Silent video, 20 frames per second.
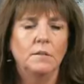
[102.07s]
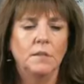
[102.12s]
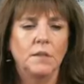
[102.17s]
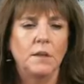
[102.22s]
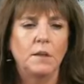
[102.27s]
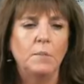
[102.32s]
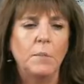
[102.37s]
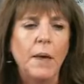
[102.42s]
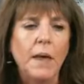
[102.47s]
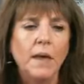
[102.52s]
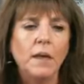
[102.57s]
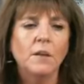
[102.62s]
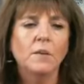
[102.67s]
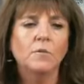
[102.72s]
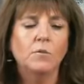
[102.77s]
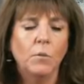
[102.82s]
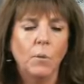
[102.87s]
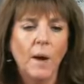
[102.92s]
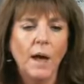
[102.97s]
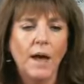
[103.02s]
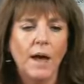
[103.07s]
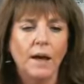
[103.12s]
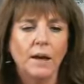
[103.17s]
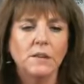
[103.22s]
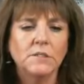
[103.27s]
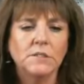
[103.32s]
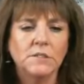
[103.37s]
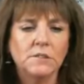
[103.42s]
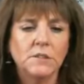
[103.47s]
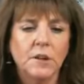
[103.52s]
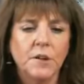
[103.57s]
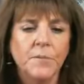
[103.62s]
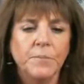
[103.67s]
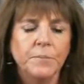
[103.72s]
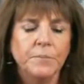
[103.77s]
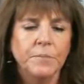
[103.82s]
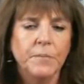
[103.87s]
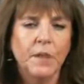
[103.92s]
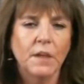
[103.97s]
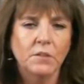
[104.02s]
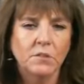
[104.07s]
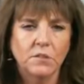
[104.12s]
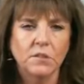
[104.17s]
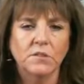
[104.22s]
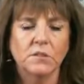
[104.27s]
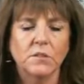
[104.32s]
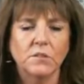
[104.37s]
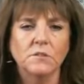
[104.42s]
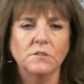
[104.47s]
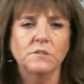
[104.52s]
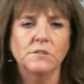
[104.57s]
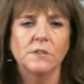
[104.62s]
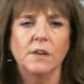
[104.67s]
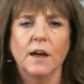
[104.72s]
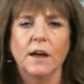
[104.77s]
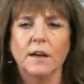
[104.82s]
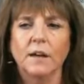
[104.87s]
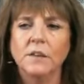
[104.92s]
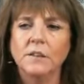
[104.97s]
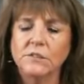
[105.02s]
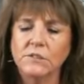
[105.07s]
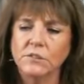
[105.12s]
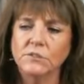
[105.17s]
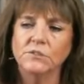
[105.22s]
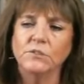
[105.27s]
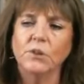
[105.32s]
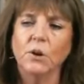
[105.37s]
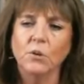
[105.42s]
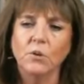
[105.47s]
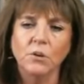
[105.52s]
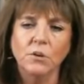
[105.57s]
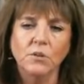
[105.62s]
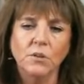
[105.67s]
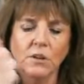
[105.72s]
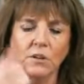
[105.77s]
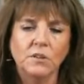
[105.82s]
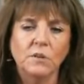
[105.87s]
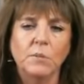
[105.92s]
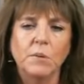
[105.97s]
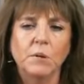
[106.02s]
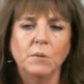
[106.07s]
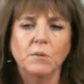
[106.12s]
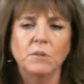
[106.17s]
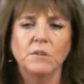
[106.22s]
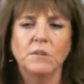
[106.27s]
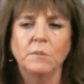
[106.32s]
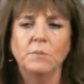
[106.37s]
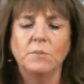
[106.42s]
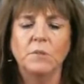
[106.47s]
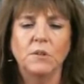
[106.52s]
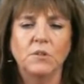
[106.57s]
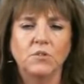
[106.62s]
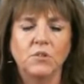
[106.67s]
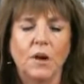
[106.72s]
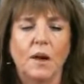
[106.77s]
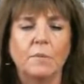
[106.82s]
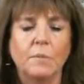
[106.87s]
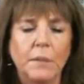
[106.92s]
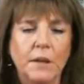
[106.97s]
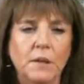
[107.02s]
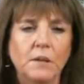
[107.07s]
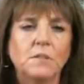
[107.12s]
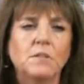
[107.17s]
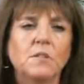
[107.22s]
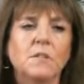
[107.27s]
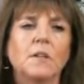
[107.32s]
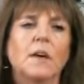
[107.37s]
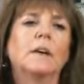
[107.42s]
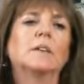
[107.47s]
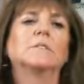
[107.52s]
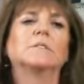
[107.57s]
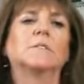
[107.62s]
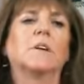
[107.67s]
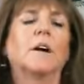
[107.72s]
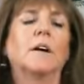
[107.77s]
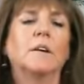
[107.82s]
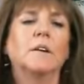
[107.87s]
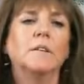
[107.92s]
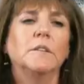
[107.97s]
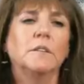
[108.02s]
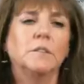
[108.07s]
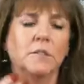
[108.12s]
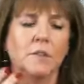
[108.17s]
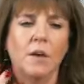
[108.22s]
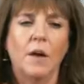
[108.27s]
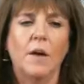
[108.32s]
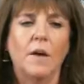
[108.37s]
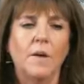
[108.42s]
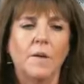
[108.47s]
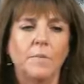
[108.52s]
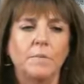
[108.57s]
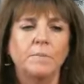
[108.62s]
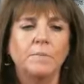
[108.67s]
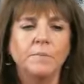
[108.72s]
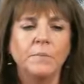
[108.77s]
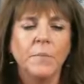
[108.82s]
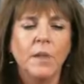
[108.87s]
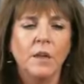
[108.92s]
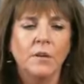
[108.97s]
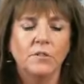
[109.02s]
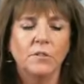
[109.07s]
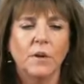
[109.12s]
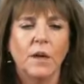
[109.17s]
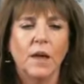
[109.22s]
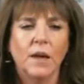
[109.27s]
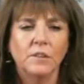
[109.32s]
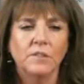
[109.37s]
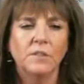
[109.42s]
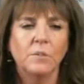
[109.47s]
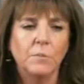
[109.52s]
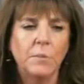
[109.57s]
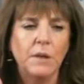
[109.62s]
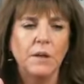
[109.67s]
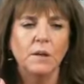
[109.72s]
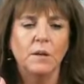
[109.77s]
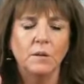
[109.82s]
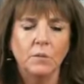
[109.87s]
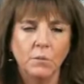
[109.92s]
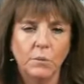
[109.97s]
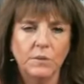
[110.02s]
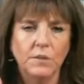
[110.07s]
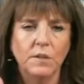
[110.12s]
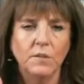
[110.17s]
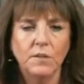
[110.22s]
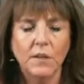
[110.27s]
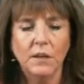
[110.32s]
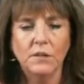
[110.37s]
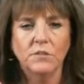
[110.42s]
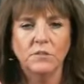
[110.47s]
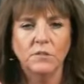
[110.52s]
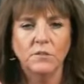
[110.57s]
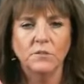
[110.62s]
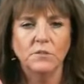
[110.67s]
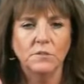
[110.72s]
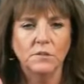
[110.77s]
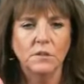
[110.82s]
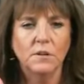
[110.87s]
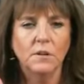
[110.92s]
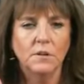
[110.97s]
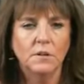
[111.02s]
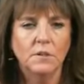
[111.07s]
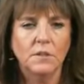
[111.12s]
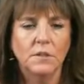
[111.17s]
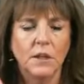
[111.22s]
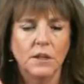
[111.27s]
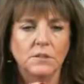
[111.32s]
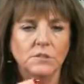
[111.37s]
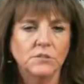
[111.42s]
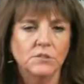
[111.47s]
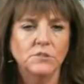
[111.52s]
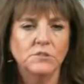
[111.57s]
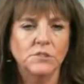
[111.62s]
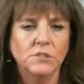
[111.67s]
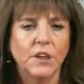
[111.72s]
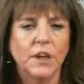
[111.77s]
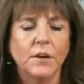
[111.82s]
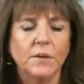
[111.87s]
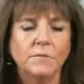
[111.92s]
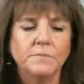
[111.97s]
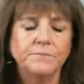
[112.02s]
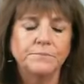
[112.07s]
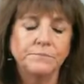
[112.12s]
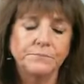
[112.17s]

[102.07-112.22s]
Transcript: The pan of wax is a certain size, so you need to be able to dip the chop into that size. So it has to be within that certain scale.